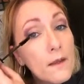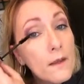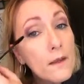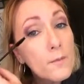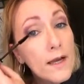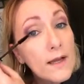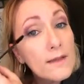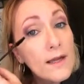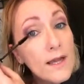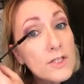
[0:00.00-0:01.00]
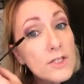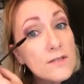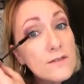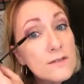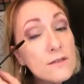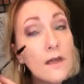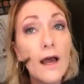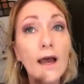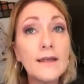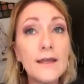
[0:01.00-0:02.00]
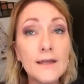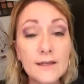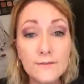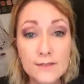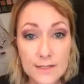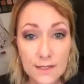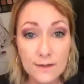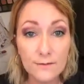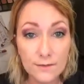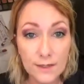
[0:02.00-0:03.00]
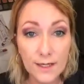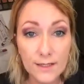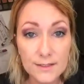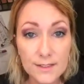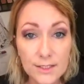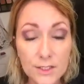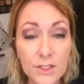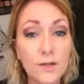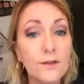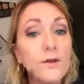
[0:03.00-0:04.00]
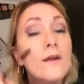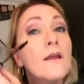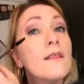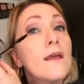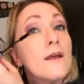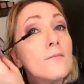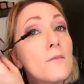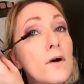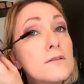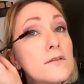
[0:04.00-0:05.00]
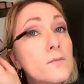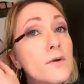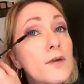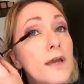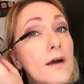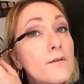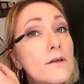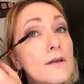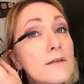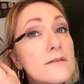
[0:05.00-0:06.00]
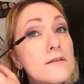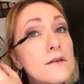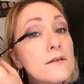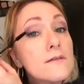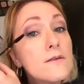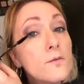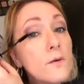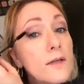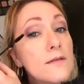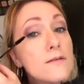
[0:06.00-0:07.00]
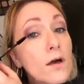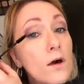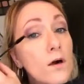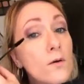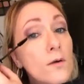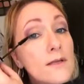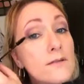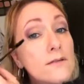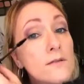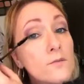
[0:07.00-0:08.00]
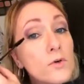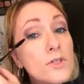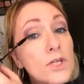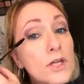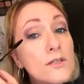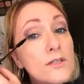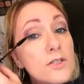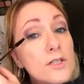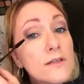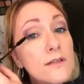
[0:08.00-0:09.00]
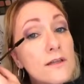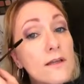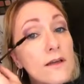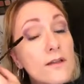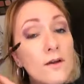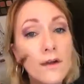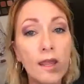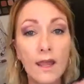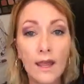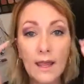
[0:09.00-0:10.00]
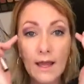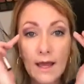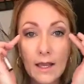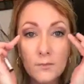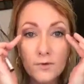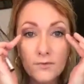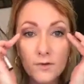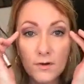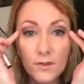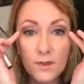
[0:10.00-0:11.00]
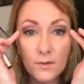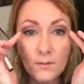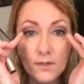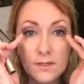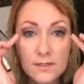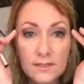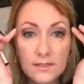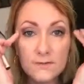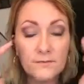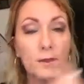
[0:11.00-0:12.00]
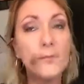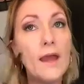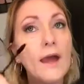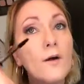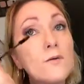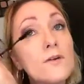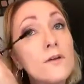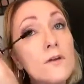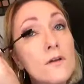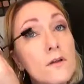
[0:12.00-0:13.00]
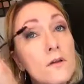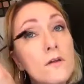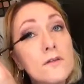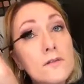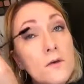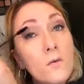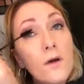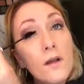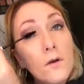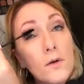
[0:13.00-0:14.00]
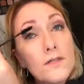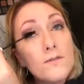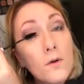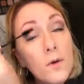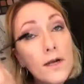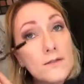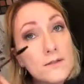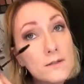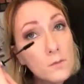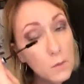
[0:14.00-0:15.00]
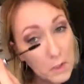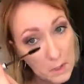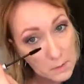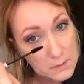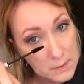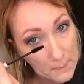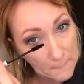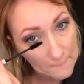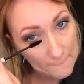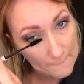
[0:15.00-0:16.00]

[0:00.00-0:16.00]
Now my lashes, I can't even say they're related to each other. They have multiple cowlicks. So one is always a little more challenging than the other, and I prefer them to flip out. So one always requires a little more coaxing.